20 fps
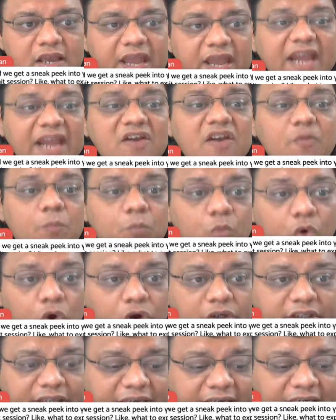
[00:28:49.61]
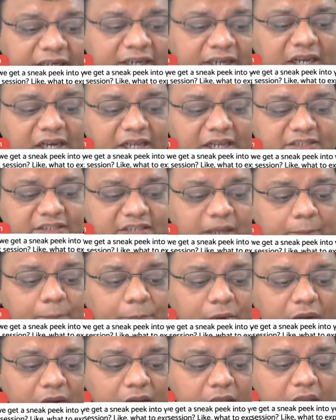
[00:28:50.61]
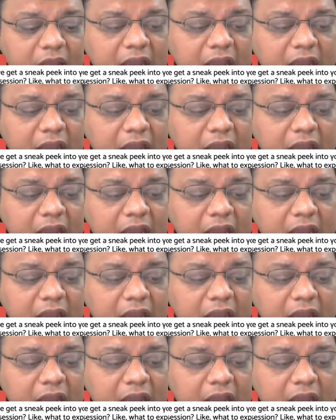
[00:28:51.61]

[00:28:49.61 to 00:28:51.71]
and more technical example